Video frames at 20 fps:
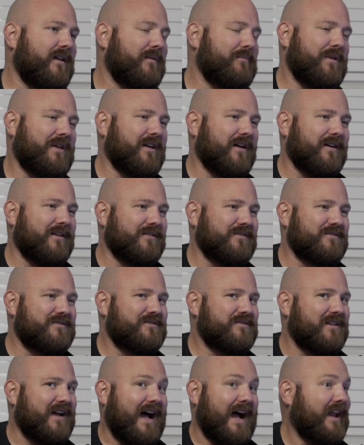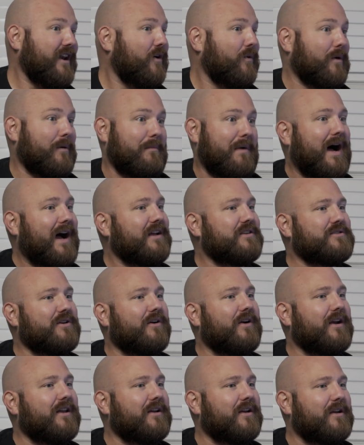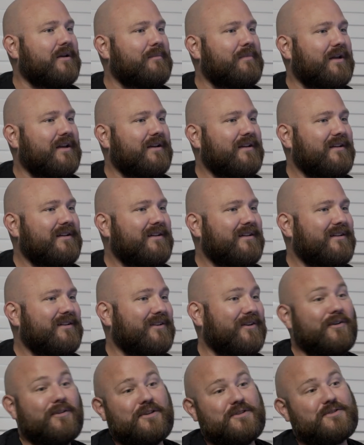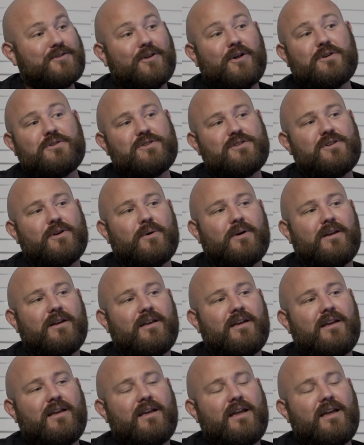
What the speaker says: because I know what mine's already going to be, or at least close to it.